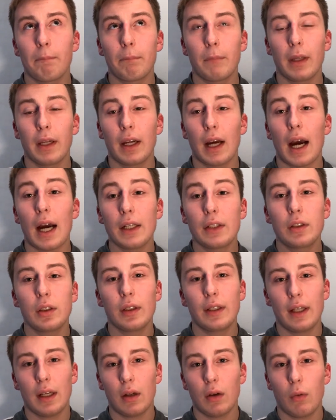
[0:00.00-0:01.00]
like I
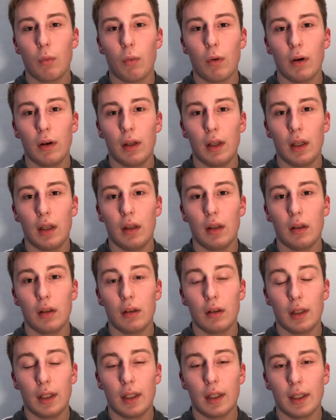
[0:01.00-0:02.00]
took Calc 1 in
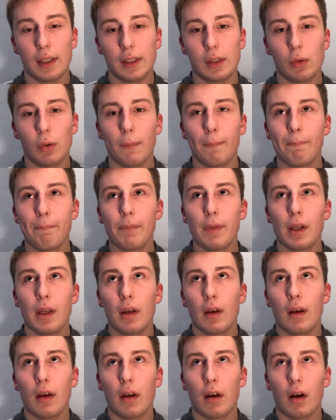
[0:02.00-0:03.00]
high school.
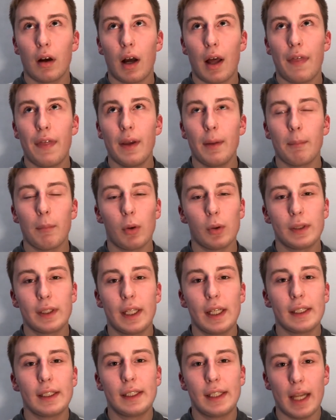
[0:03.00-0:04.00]
I think most
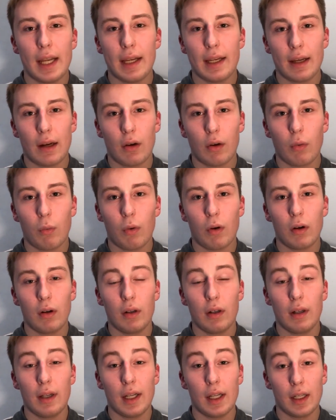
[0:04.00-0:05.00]
kids take Calc
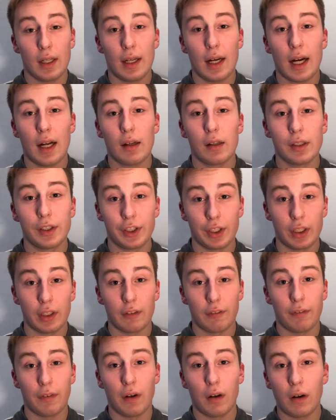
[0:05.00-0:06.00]
1 in college in
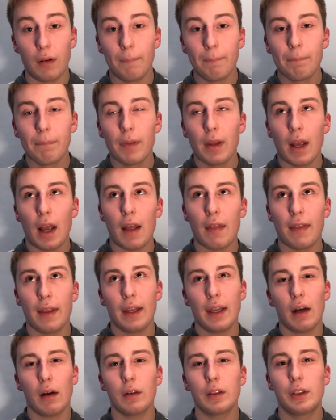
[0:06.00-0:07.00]
the fall, and
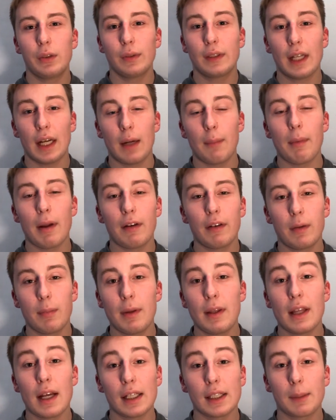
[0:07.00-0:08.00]
then Calc 2 is kind of meant to
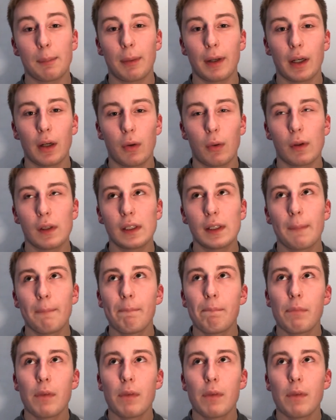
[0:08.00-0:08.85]
be that spring course.